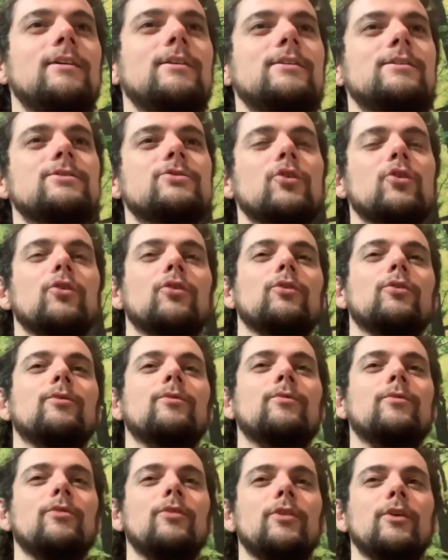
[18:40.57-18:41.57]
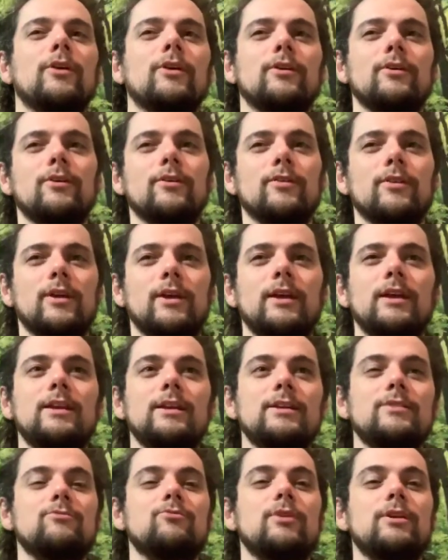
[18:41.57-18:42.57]
So the
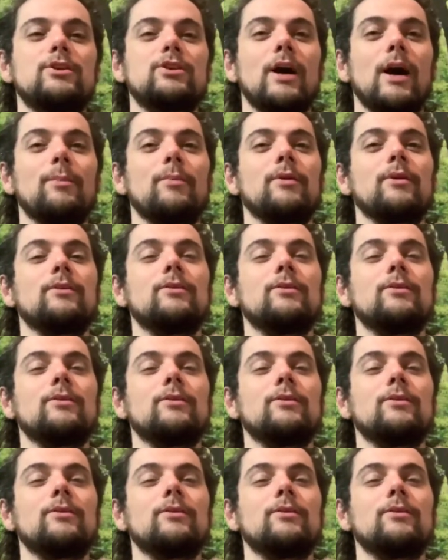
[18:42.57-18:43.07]
kidneys reach up and